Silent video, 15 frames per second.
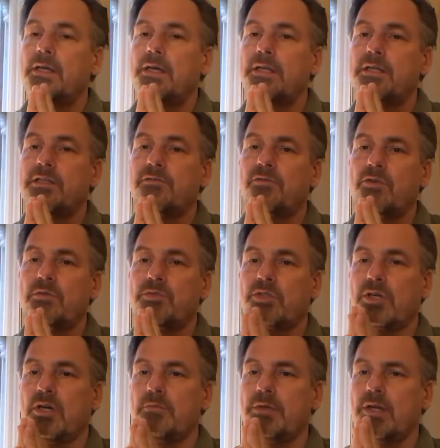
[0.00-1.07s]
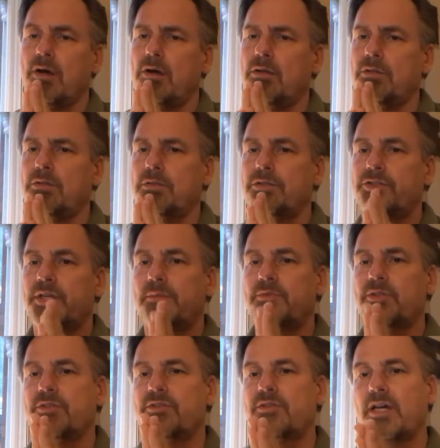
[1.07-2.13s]
And these forms come in all
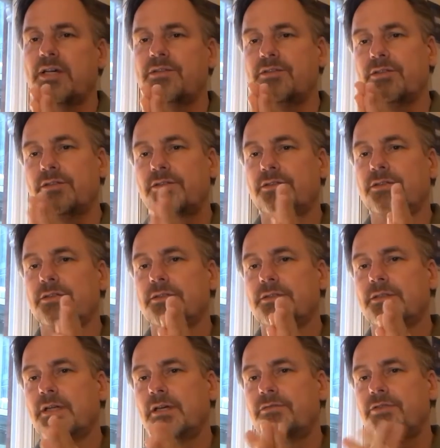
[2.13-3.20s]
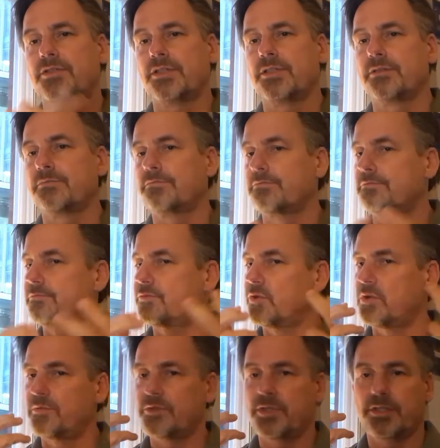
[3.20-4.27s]
shapes and sizes. I've seen
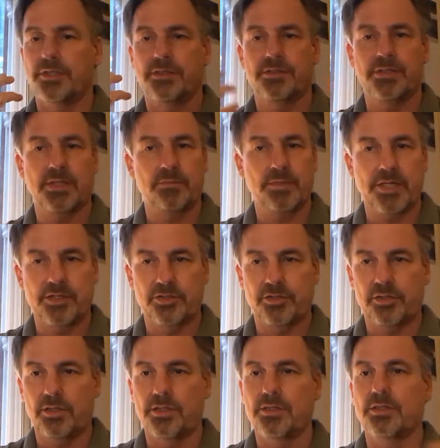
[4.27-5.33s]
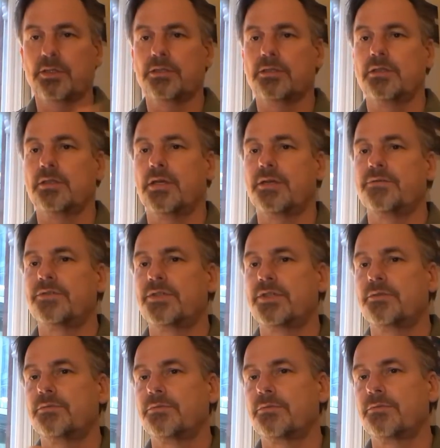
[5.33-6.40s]
forms that are 10 pages long. I've
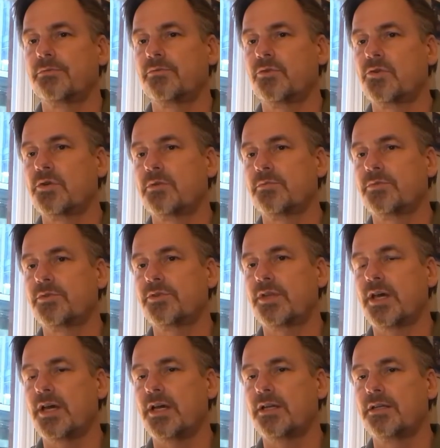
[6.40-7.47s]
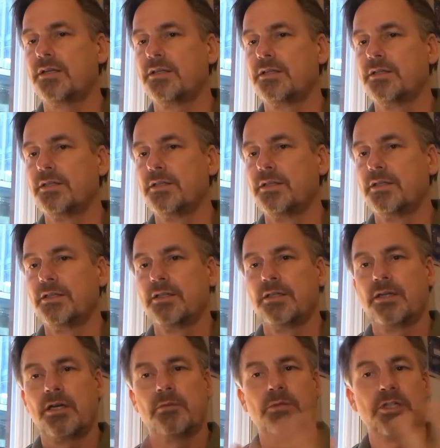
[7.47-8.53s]
seen forms that
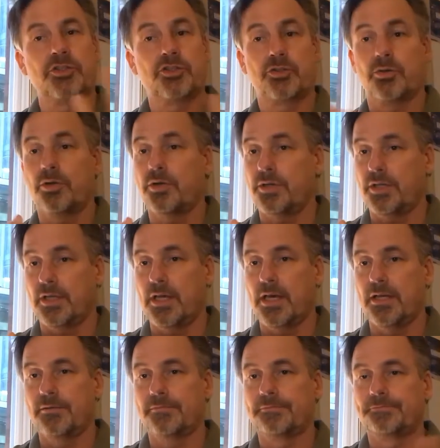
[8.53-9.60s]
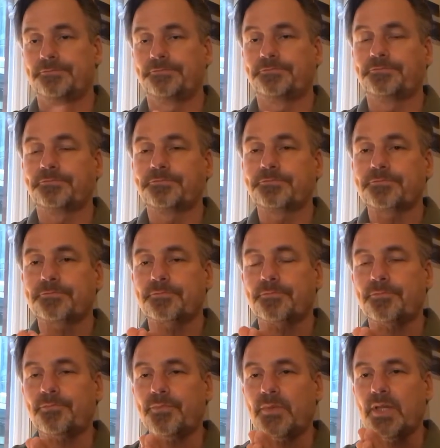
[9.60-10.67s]
are much shorter than
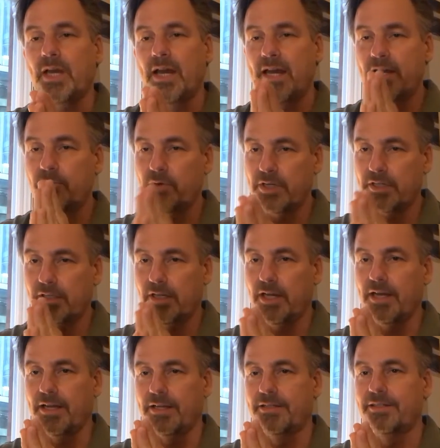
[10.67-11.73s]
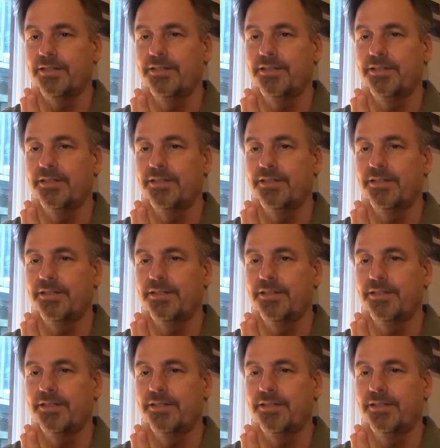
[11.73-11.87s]
that. I had one client